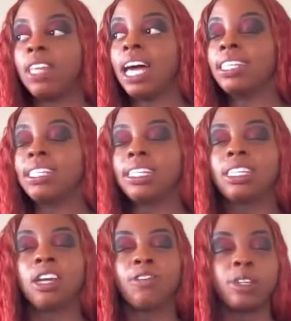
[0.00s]
That's the
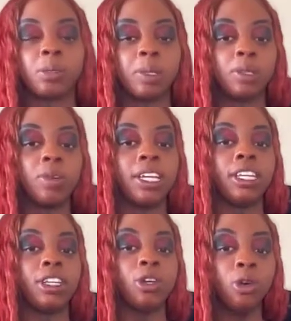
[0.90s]
difference
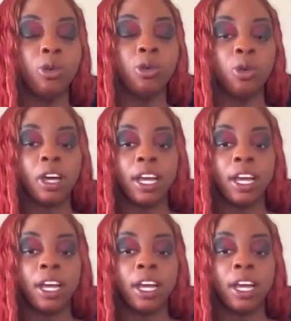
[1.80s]
between you